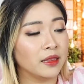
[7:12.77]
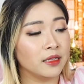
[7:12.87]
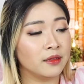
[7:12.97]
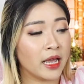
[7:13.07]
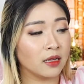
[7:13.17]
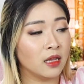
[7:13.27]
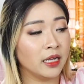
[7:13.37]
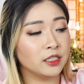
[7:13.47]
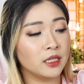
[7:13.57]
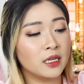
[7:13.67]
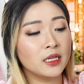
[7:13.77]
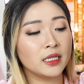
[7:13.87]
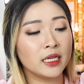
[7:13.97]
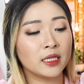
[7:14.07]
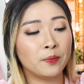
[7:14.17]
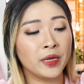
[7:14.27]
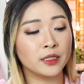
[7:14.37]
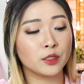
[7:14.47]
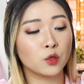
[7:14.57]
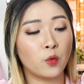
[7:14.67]
The neckline to this is a
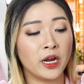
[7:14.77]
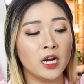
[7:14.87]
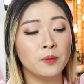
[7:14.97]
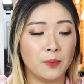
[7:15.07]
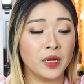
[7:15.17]
bit square,